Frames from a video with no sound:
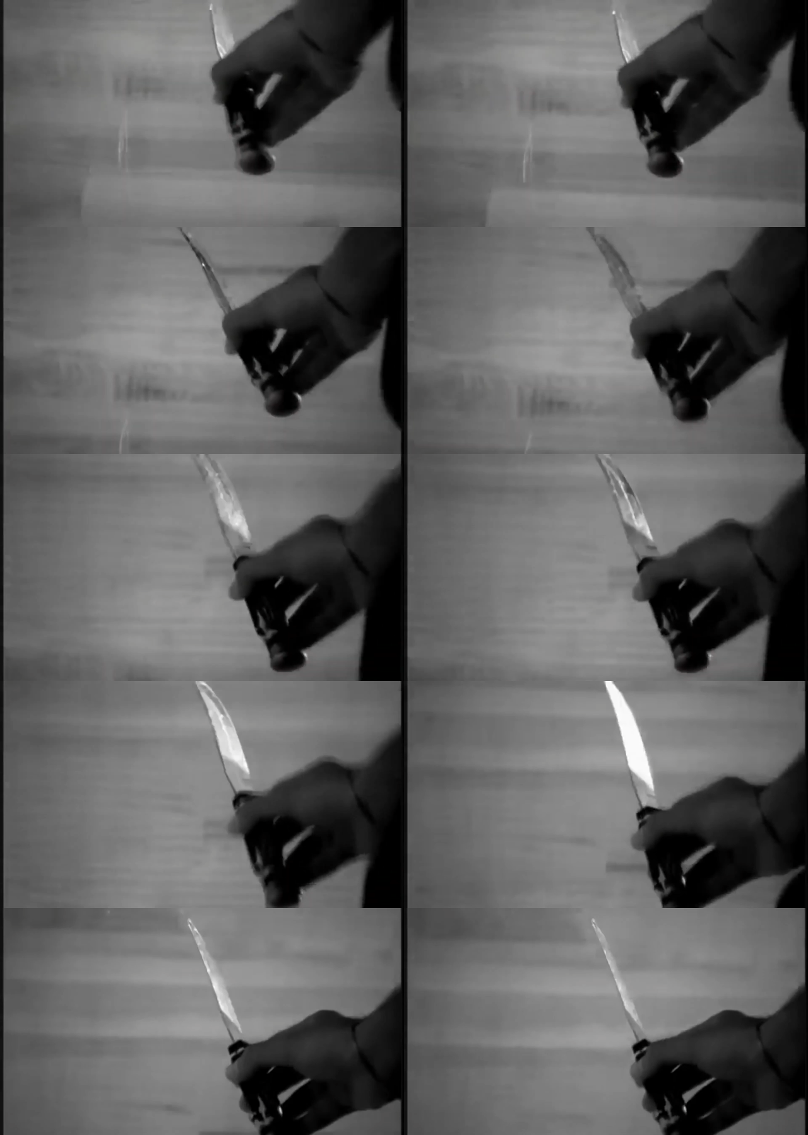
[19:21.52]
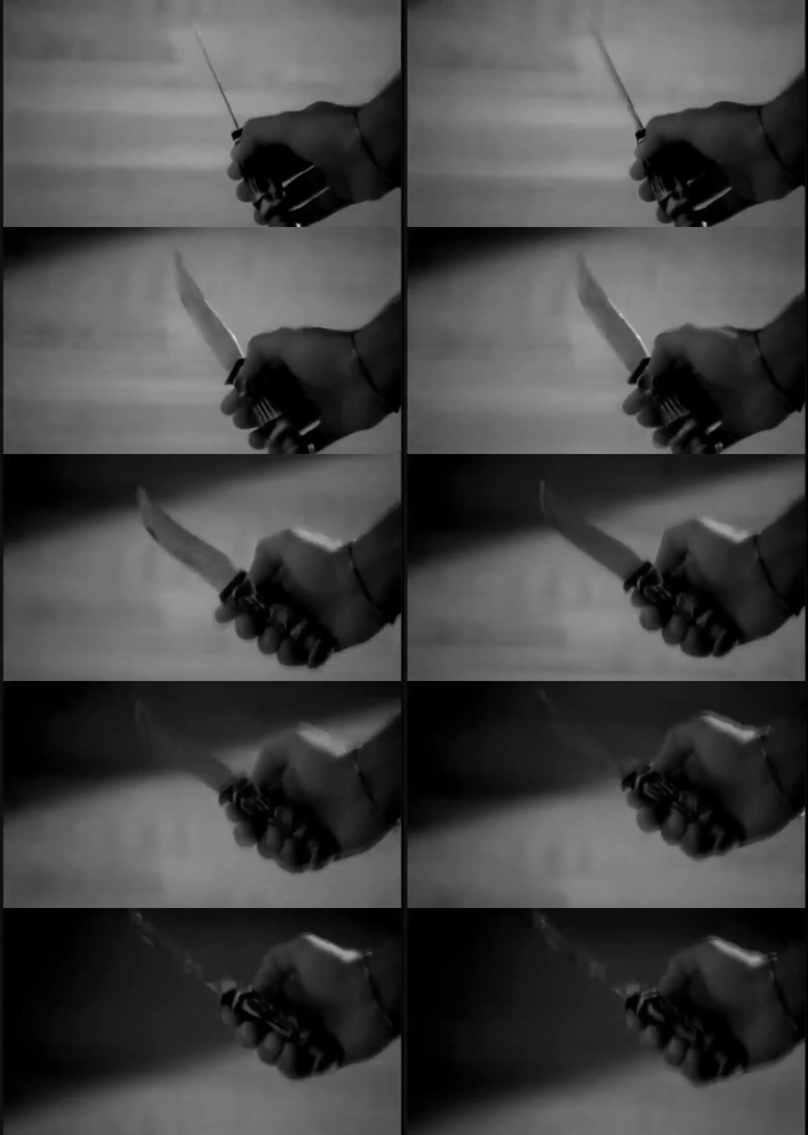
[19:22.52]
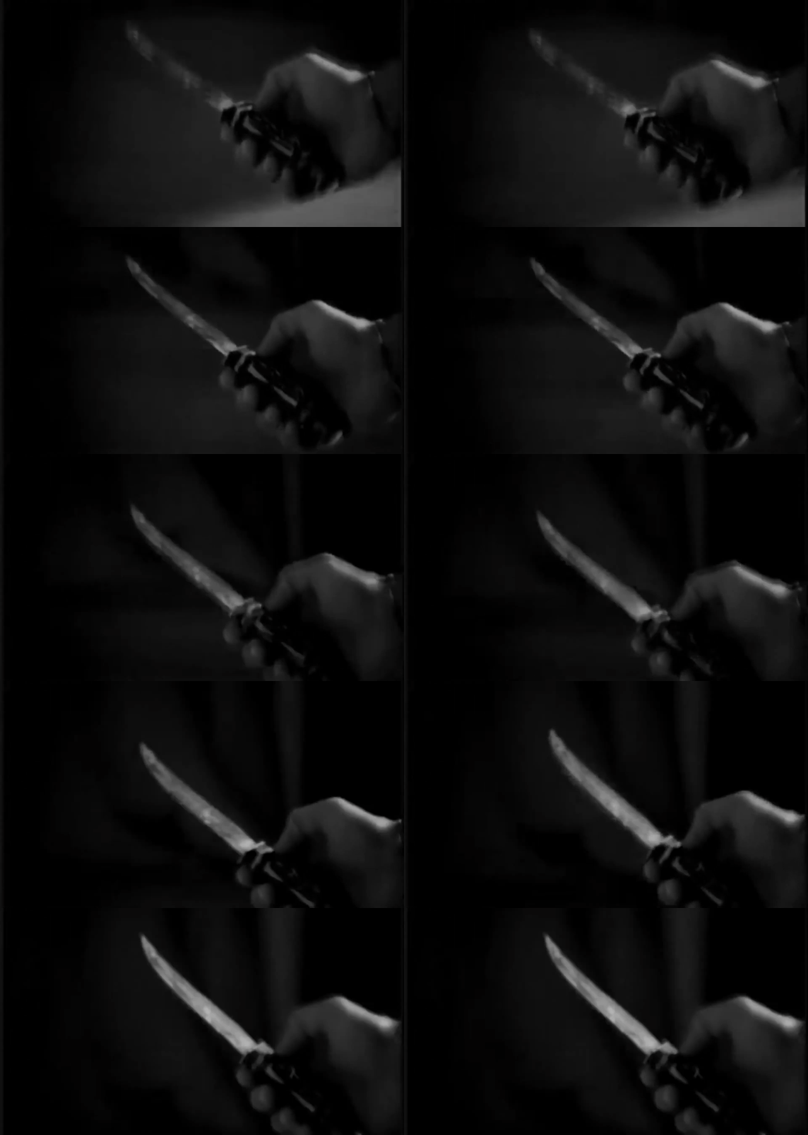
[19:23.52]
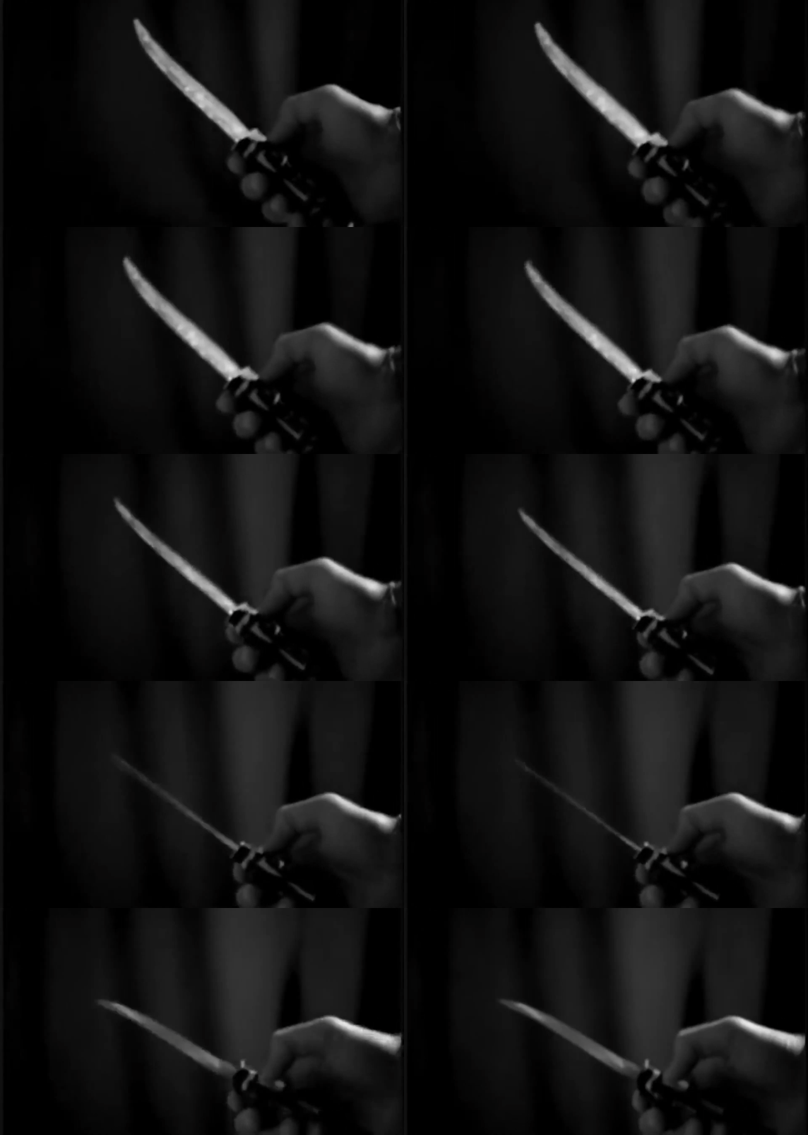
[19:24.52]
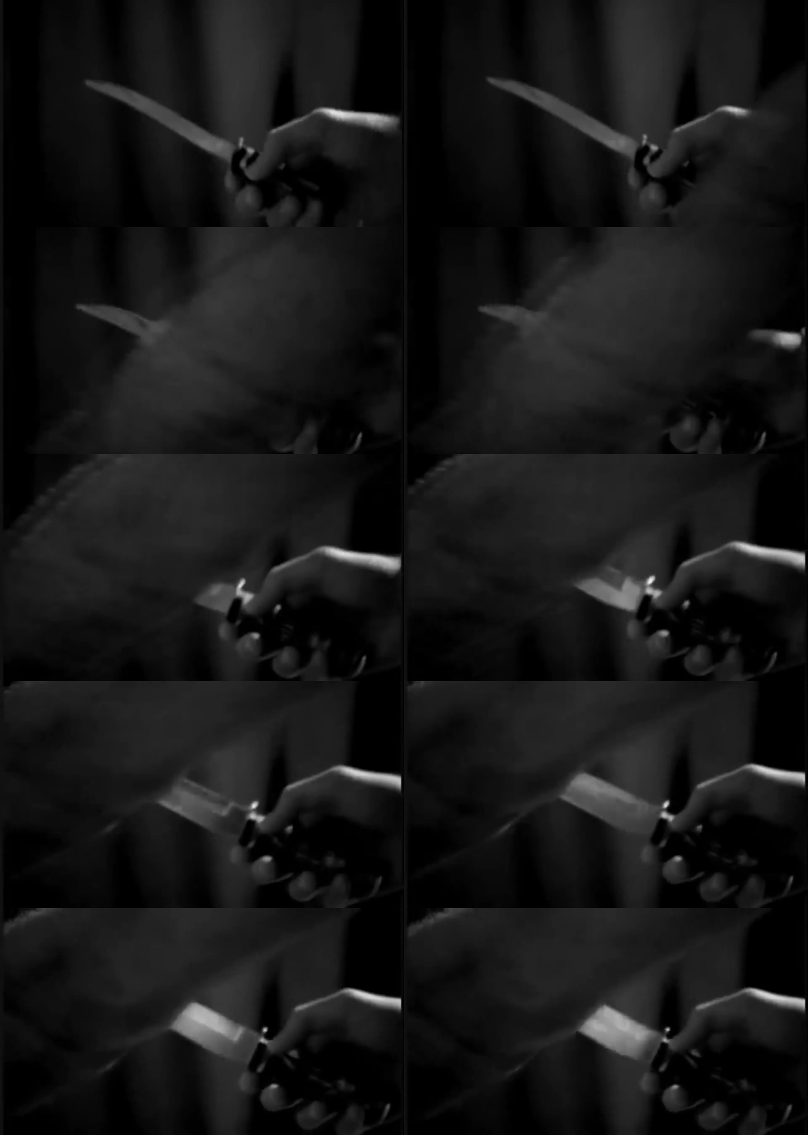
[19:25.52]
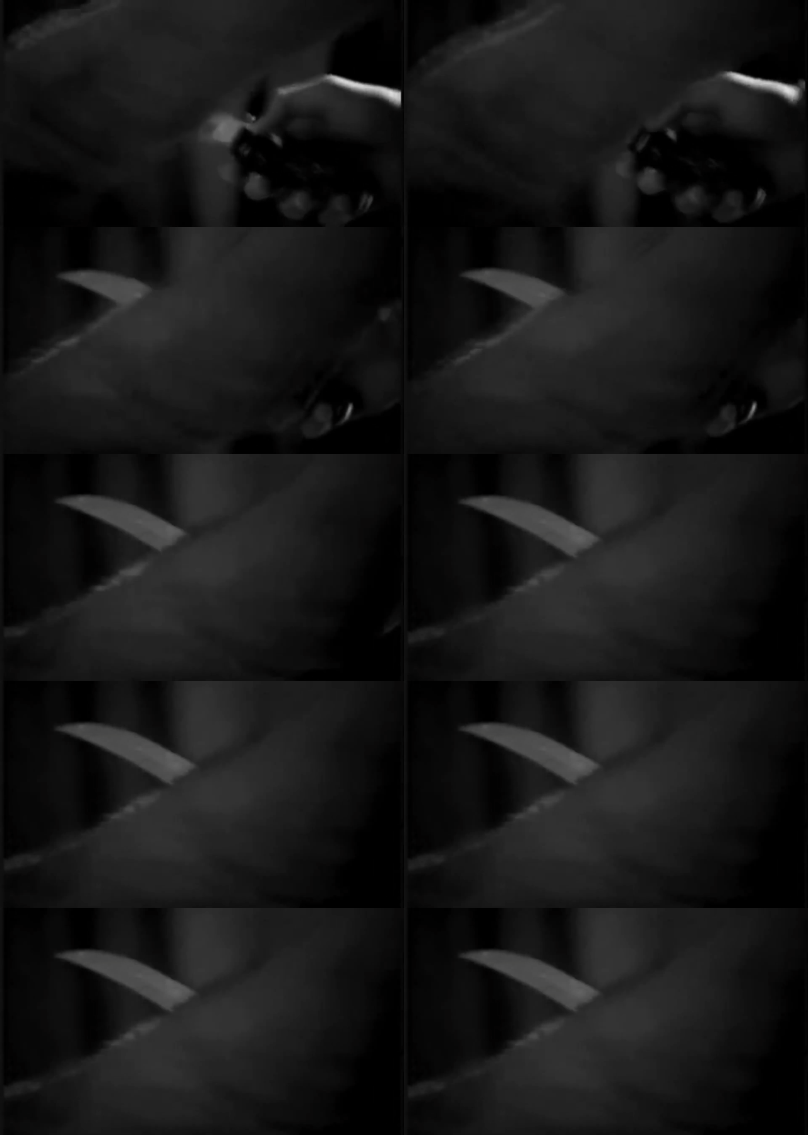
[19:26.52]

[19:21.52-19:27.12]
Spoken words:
(no speaker visible)